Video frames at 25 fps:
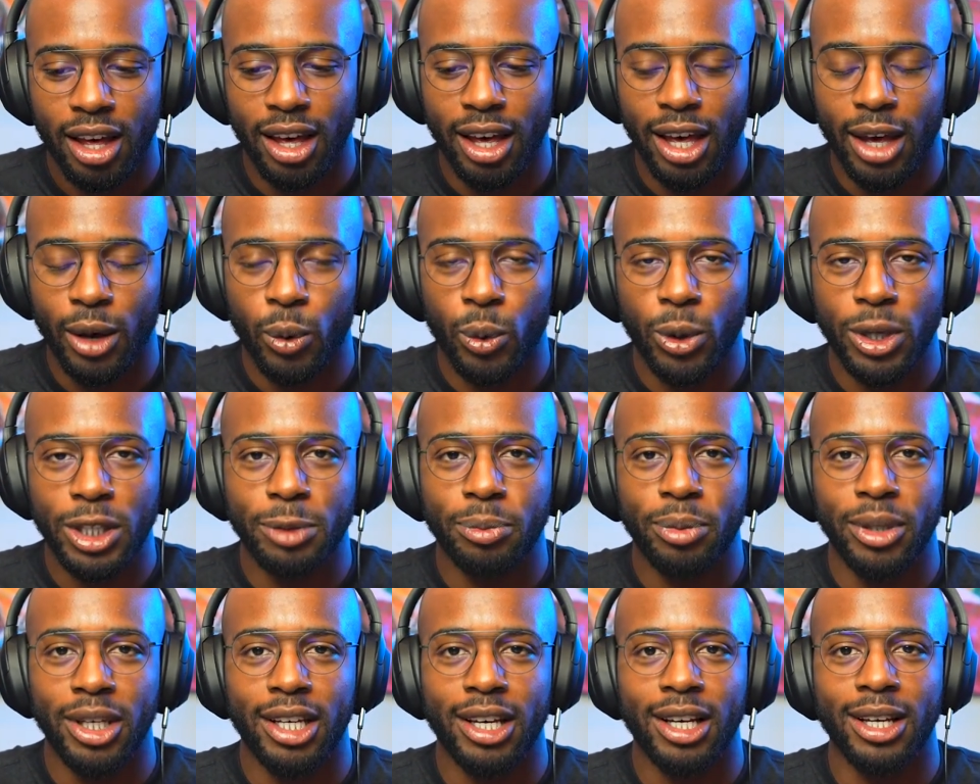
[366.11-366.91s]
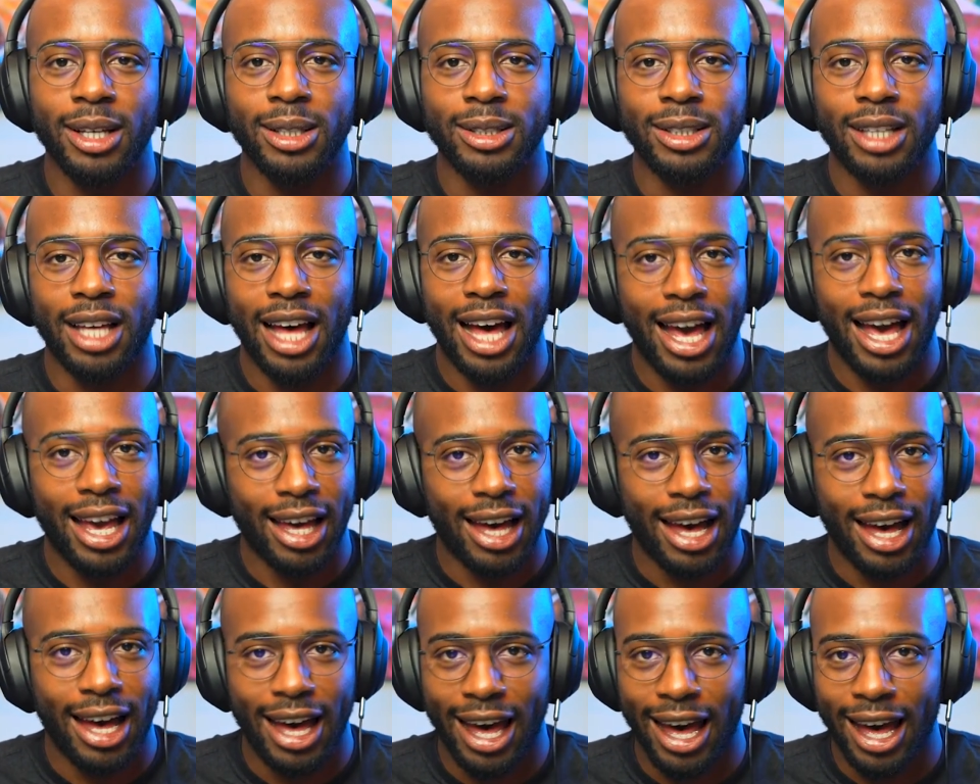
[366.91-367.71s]
it was because I
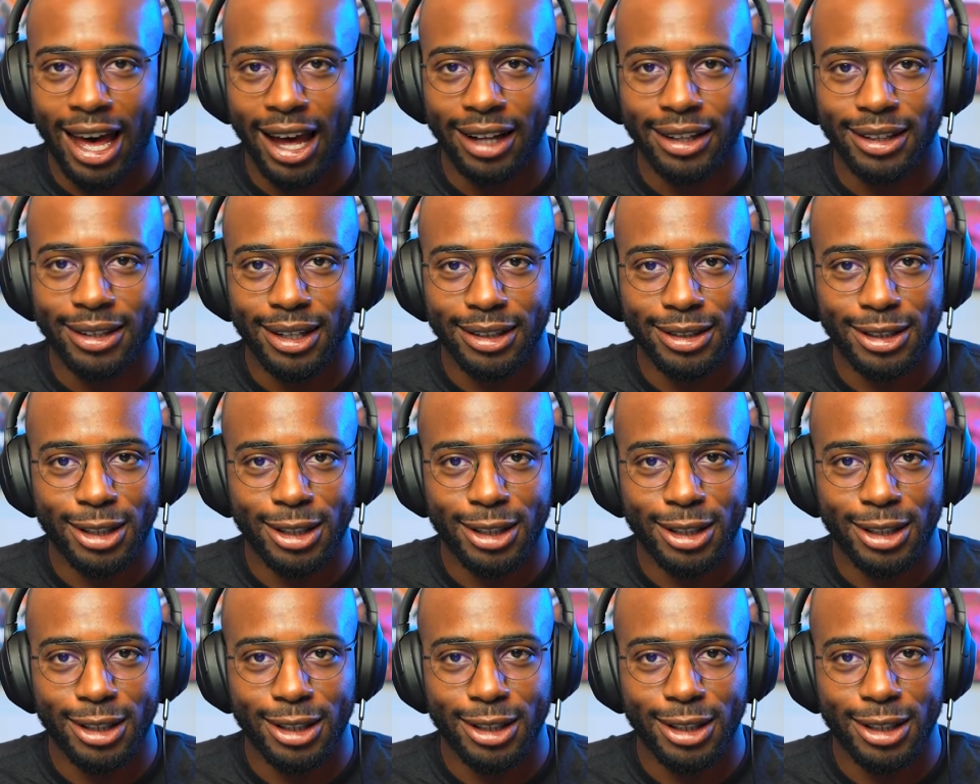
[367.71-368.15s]
got hacked.